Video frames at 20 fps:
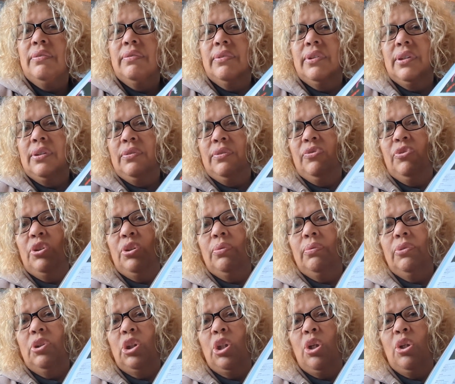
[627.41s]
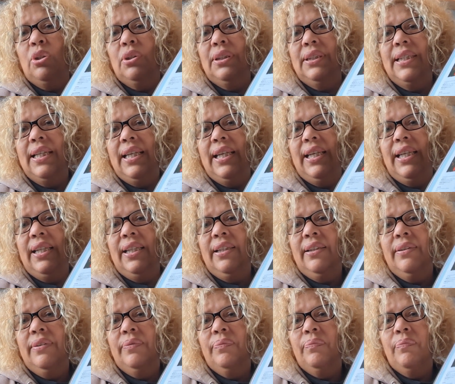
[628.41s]
sort of chart here,
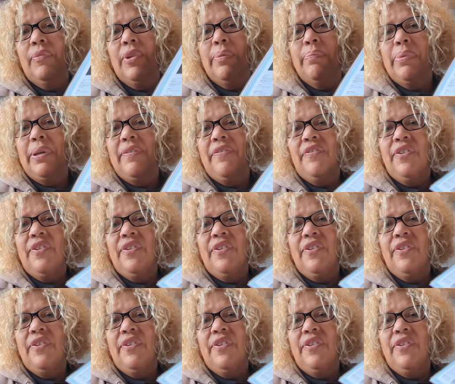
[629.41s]
a bit